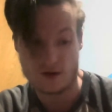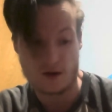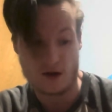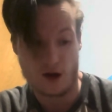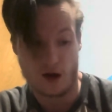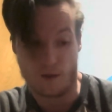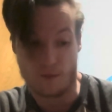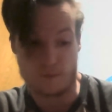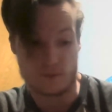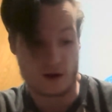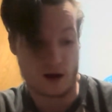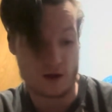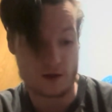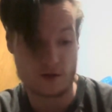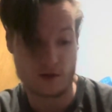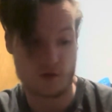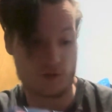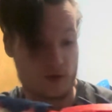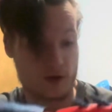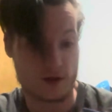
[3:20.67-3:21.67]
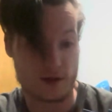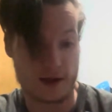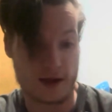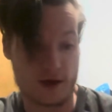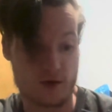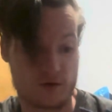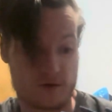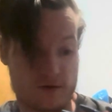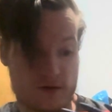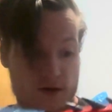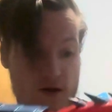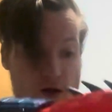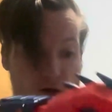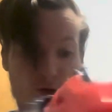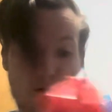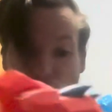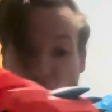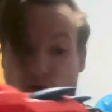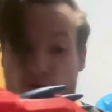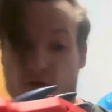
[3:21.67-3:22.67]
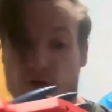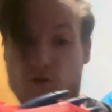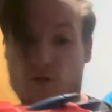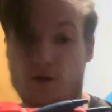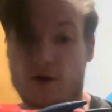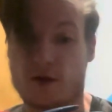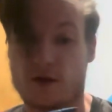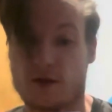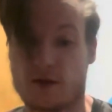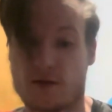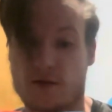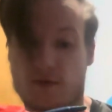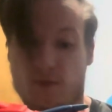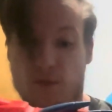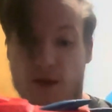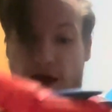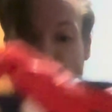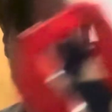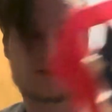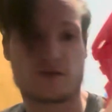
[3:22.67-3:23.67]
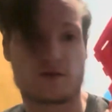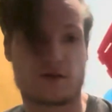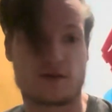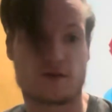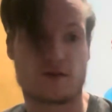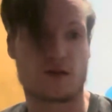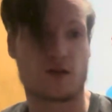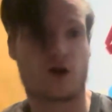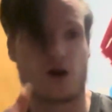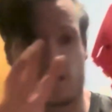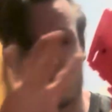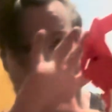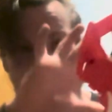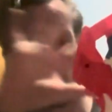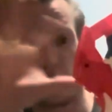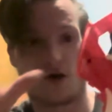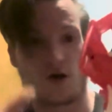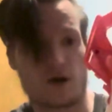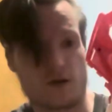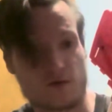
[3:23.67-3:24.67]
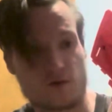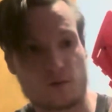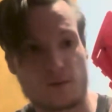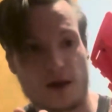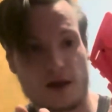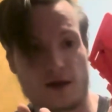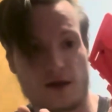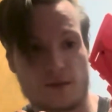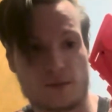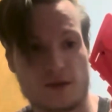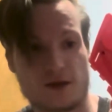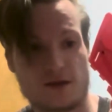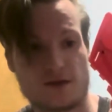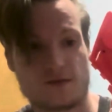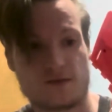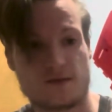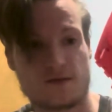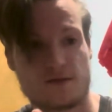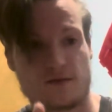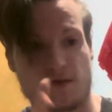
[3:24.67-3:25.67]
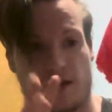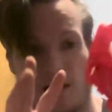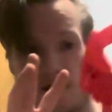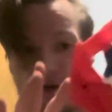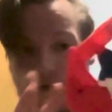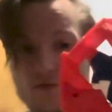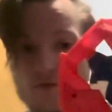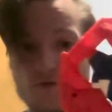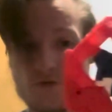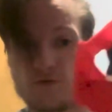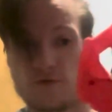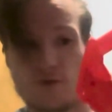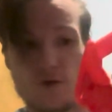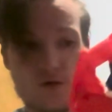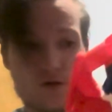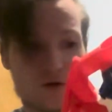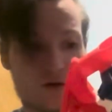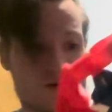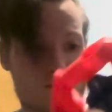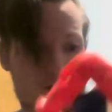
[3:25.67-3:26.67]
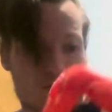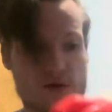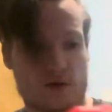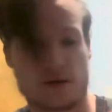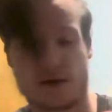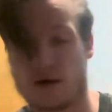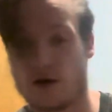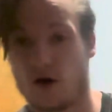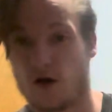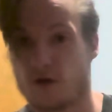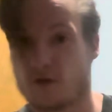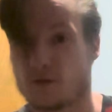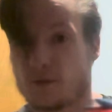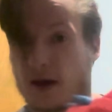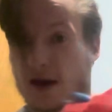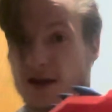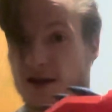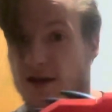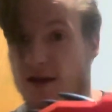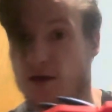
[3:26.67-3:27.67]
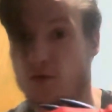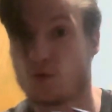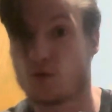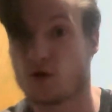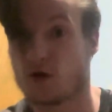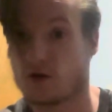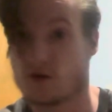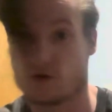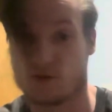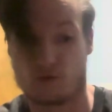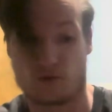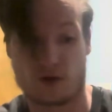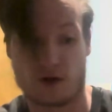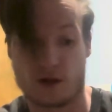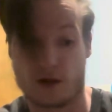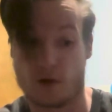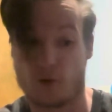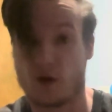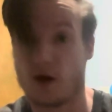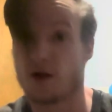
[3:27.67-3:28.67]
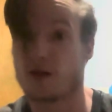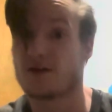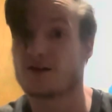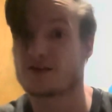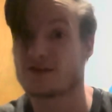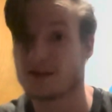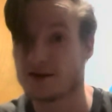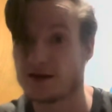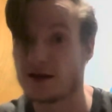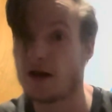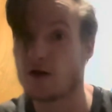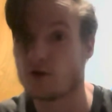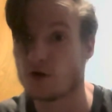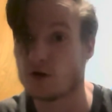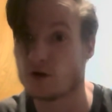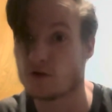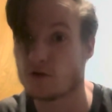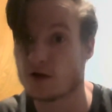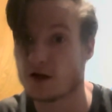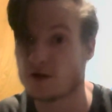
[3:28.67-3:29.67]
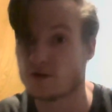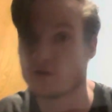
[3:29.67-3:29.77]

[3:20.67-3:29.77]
Nothing really else to go over with this blaster. It's a lot of cosmetic pieces, and for the cosmetic, it works really well. Let's see it out on the range.